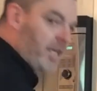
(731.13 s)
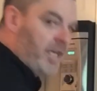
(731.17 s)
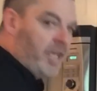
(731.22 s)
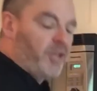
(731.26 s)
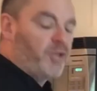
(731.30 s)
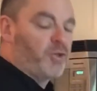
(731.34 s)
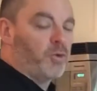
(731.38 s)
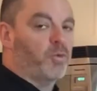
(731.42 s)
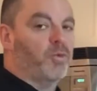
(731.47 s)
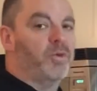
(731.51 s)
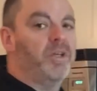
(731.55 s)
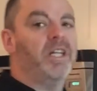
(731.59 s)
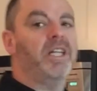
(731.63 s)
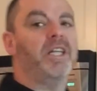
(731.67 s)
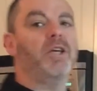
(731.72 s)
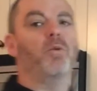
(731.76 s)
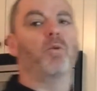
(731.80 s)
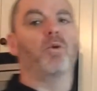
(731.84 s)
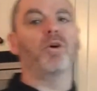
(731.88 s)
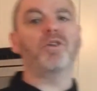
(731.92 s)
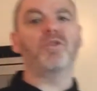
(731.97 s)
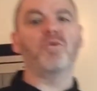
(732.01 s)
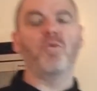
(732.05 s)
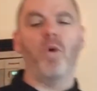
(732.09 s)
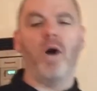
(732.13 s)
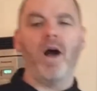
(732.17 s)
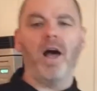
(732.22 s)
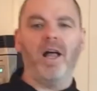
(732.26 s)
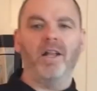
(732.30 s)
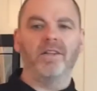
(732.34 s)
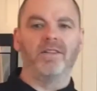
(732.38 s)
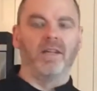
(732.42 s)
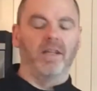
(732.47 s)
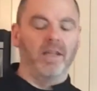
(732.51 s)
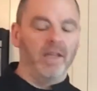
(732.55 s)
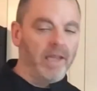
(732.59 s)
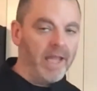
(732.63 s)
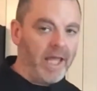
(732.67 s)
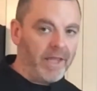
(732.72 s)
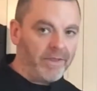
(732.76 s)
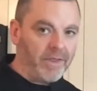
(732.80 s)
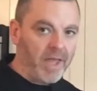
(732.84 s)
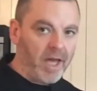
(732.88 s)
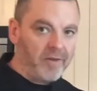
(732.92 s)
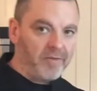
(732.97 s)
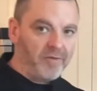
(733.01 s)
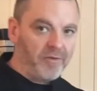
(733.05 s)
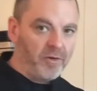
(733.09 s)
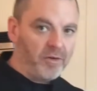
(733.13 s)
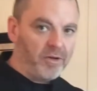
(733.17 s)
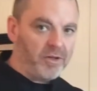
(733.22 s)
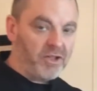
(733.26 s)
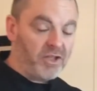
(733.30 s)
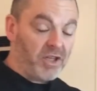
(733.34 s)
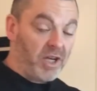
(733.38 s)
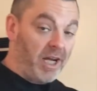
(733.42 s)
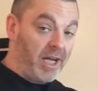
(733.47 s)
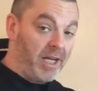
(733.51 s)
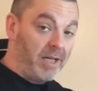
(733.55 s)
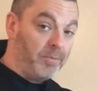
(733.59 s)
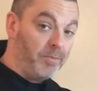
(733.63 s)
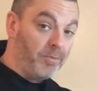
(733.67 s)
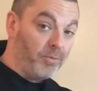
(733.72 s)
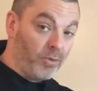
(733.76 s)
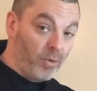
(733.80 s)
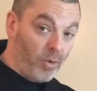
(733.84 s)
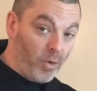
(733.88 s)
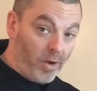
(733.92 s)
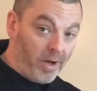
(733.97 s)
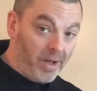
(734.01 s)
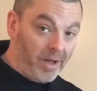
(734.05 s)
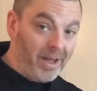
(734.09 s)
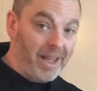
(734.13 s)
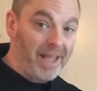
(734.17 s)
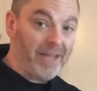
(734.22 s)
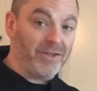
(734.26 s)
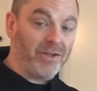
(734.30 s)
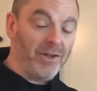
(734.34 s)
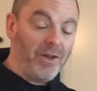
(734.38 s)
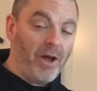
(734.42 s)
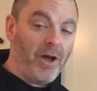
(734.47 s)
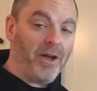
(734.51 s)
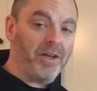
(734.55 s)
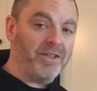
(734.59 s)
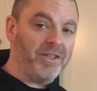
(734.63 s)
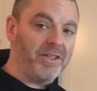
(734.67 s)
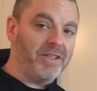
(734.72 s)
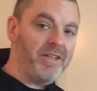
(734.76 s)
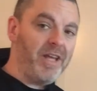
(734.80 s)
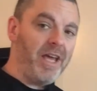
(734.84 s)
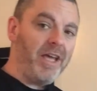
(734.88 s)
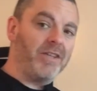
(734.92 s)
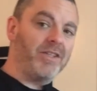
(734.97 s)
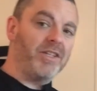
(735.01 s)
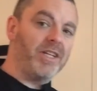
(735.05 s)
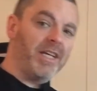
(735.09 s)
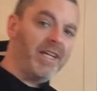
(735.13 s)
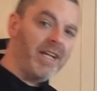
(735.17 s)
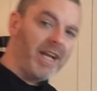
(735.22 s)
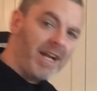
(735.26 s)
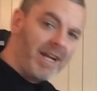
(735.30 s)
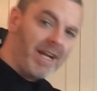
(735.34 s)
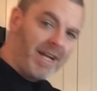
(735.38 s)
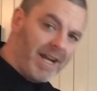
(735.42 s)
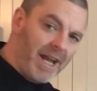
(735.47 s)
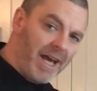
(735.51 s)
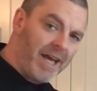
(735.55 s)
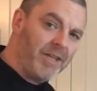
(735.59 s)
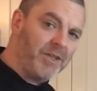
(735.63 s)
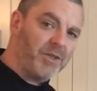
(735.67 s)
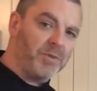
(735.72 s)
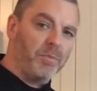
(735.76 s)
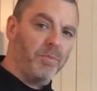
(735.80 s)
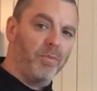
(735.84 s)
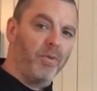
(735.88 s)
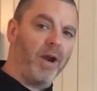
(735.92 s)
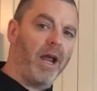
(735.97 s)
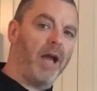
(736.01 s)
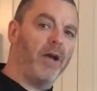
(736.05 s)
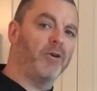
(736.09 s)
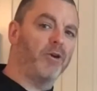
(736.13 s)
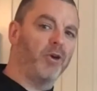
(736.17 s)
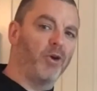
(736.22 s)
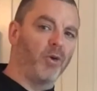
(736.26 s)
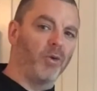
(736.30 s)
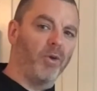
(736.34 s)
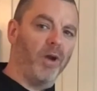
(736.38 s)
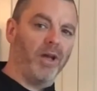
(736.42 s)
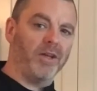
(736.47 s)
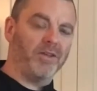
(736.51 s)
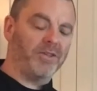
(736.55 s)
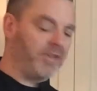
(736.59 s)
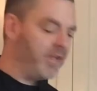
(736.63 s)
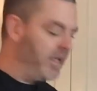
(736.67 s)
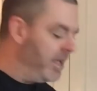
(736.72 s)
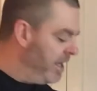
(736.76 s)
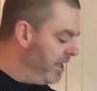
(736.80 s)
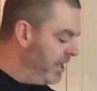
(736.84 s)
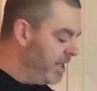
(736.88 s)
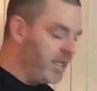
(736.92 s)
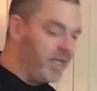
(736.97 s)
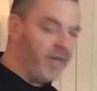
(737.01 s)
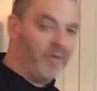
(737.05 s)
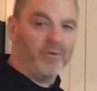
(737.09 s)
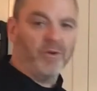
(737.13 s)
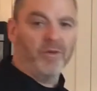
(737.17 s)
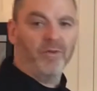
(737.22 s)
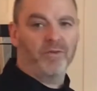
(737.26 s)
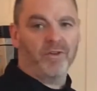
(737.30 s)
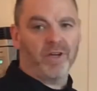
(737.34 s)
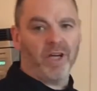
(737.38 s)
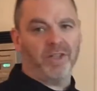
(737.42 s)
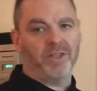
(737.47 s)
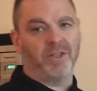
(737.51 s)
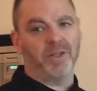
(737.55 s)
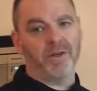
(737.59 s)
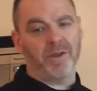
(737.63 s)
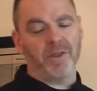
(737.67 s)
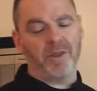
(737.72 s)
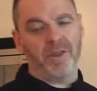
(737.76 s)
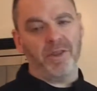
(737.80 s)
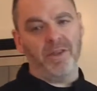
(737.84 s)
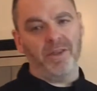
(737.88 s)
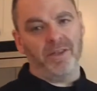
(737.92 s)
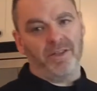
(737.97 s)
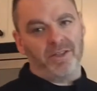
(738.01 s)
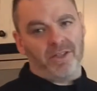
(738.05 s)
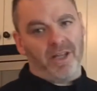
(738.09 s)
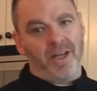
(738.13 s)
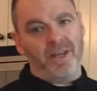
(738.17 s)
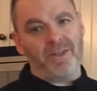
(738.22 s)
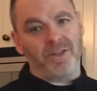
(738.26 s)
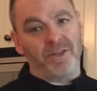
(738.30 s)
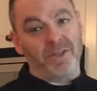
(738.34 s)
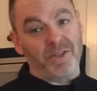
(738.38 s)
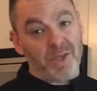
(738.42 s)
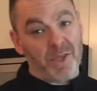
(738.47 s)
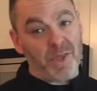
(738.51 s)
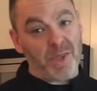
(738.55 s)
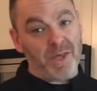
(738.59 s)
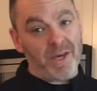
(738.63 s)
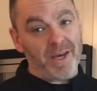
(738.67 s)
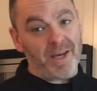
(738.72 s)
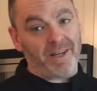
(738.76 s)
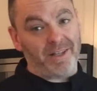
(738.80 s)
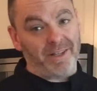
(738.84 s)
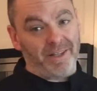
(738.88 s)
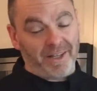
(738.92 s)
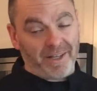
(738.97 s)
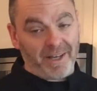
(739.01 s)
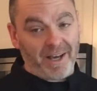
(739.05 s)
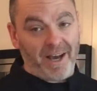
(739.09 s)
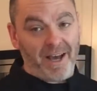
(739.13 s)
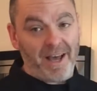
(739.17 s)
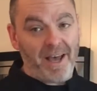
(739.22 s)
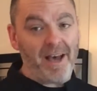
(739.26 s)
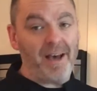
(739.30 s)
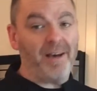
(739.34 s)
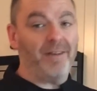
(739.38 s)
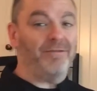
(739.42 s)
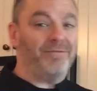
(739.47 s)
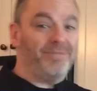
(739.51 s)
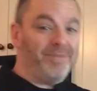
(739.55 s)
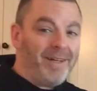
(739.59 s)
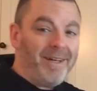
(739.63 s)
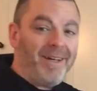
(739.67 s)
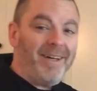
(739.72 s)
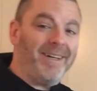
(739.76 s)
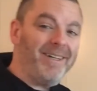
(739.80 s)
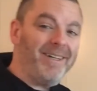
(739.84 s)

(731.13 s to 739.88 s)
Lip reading: It's really worthwhile to let that first side broil as long as it takes to get a nice brown crust. If you've cut your slices thick like I have,